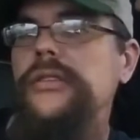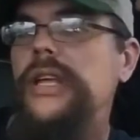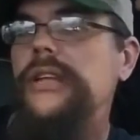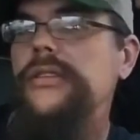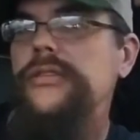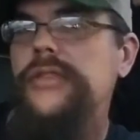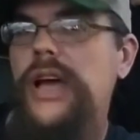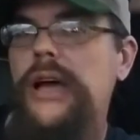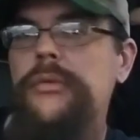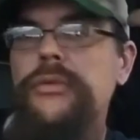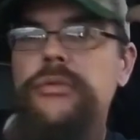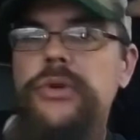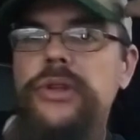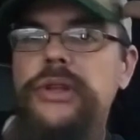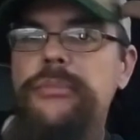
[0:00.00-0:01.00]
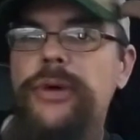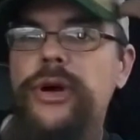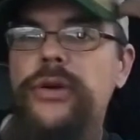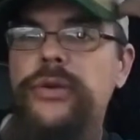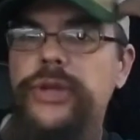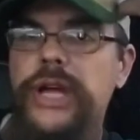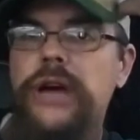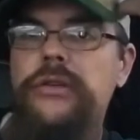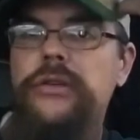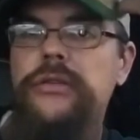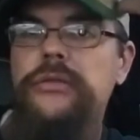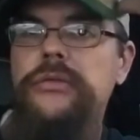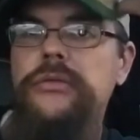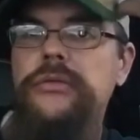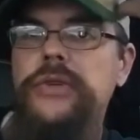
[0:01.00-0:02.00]
It's time to really buckle down.
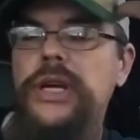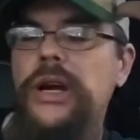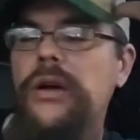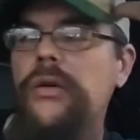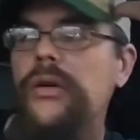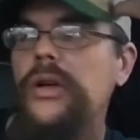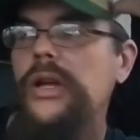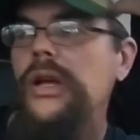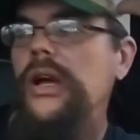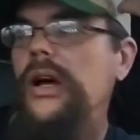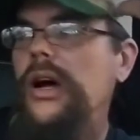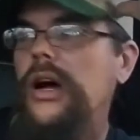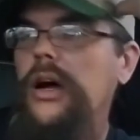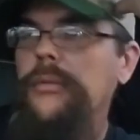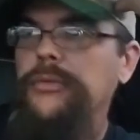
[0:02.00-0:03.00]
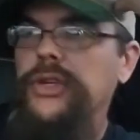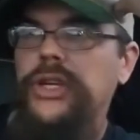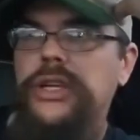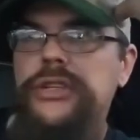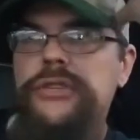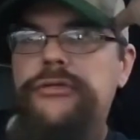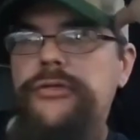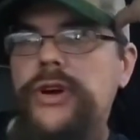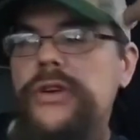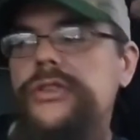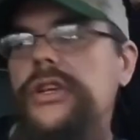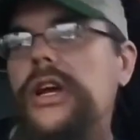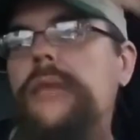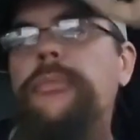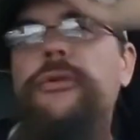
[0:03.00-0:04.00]
You know, um, you get your
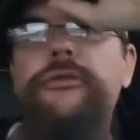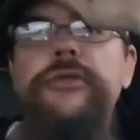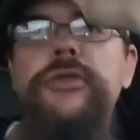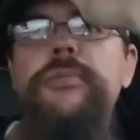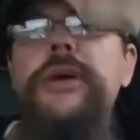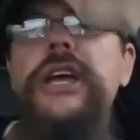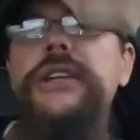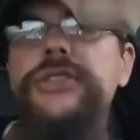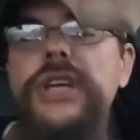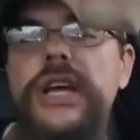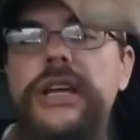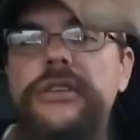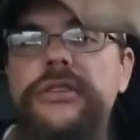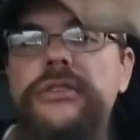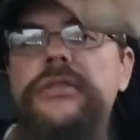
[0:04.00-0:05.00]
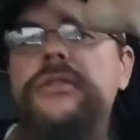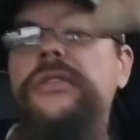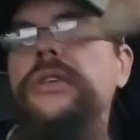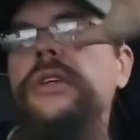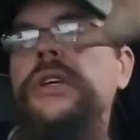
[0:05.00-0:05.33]
first couple few paychecks.